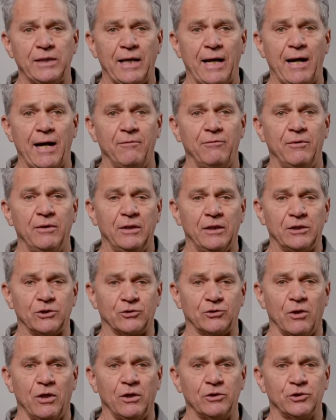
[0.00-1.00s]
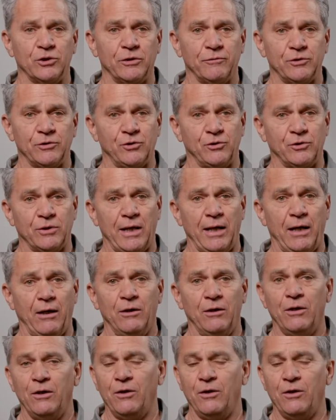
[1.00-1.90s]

have a strong surface to tile.